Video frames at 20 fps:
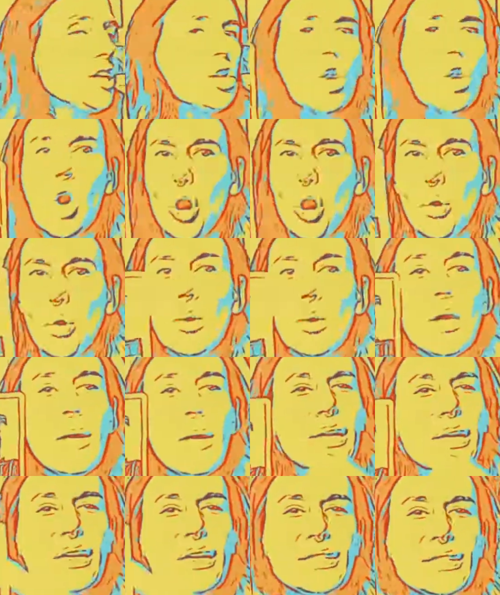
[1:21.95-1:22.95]
No,
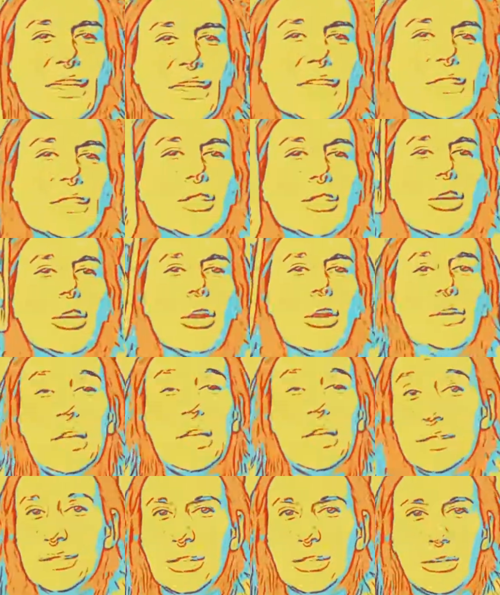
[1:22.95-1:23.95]
because
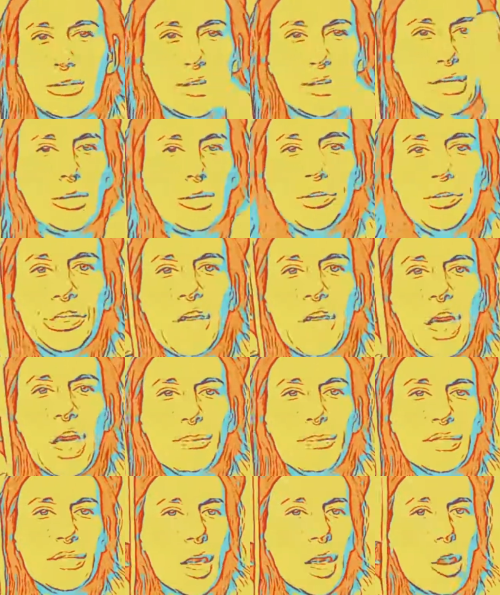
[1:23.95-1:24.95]
he's gilded up.
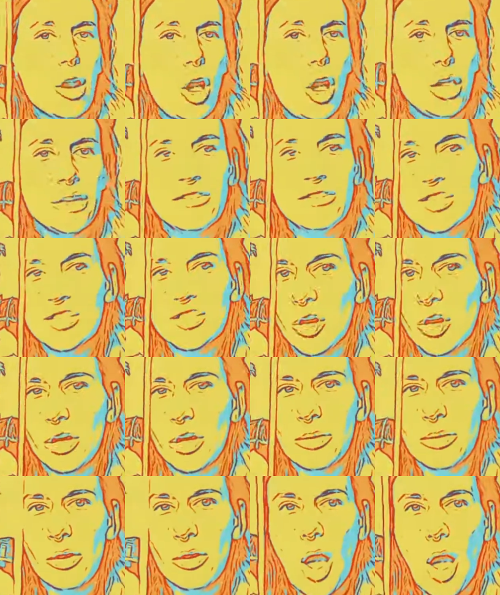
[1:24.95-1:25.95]
He's got all of his
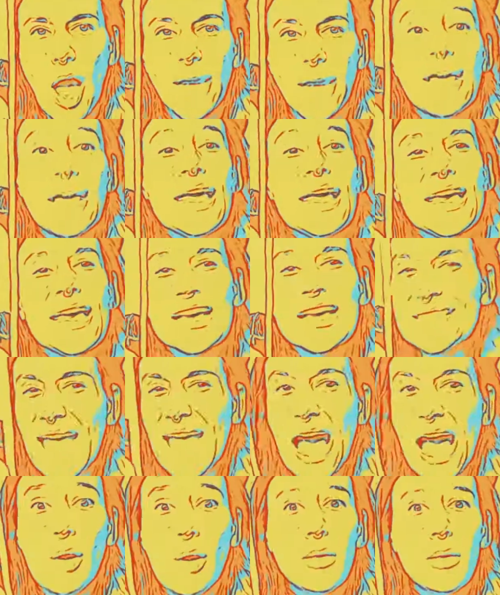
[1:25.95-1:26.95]
armor on. He's
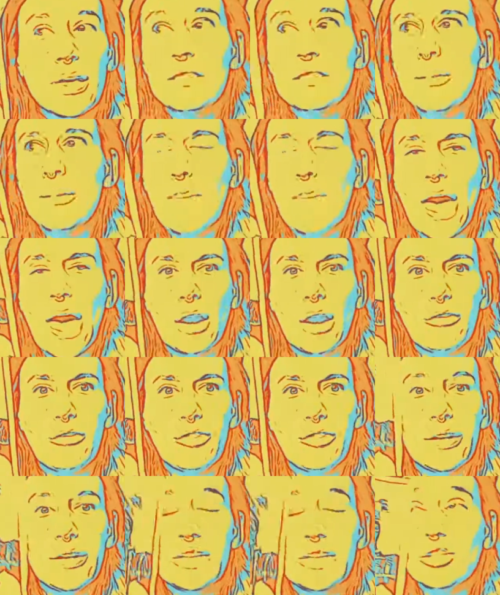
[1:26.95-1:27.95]
out in the
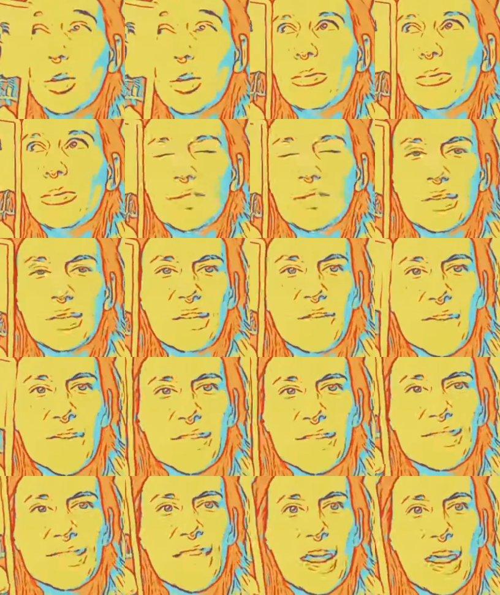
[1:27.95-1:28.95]
battlefield. It's almost as if
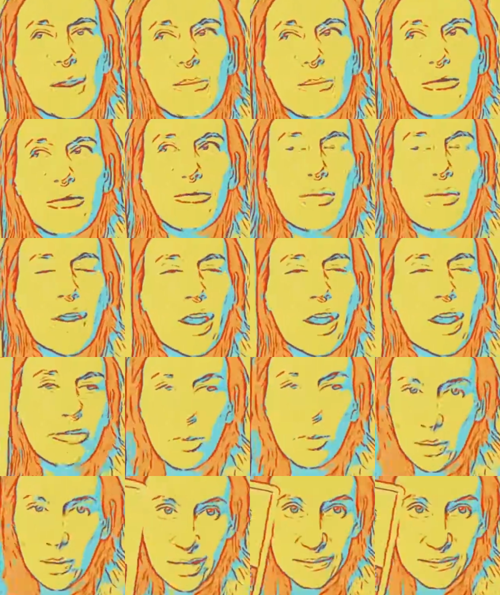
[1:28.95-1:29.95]
he's there before
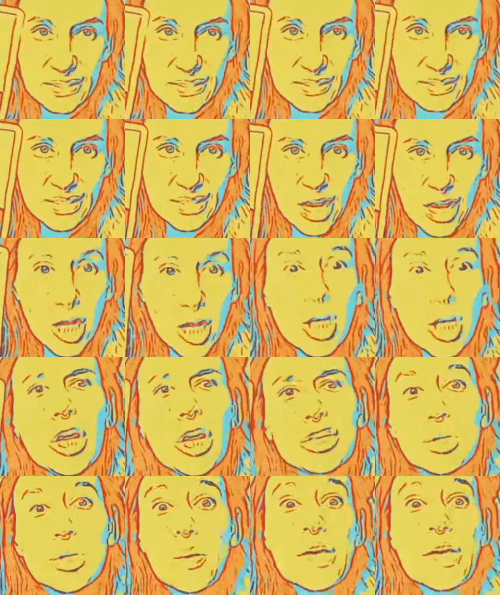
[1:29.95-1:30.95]
everyone else is there.
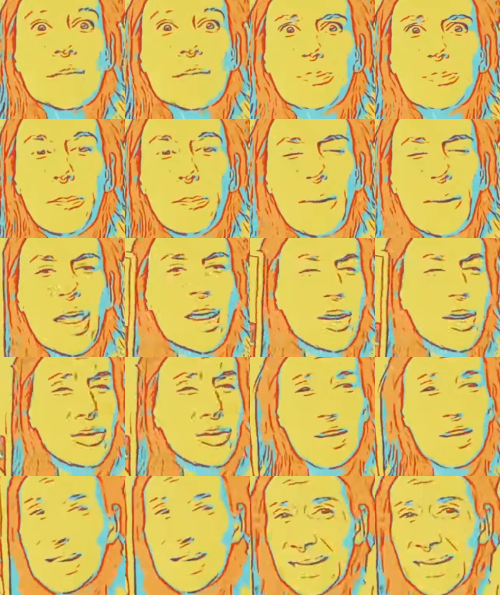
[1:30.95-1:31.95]
So he's prepared.
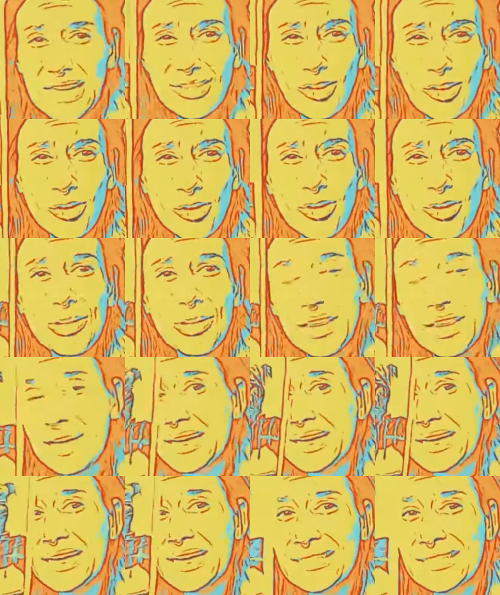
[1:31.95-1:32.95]
He's early.
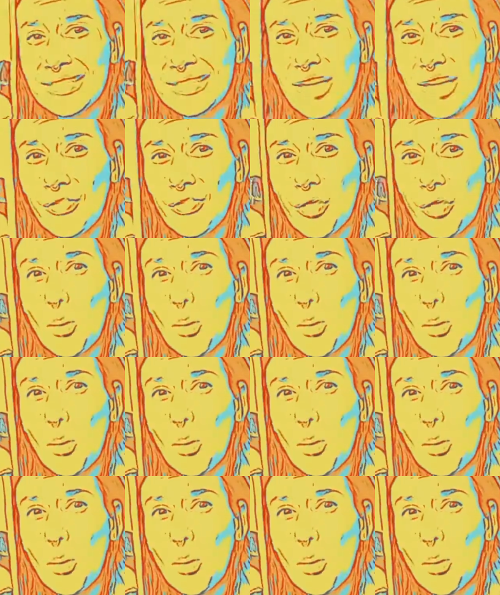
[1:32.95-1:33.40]
He's done the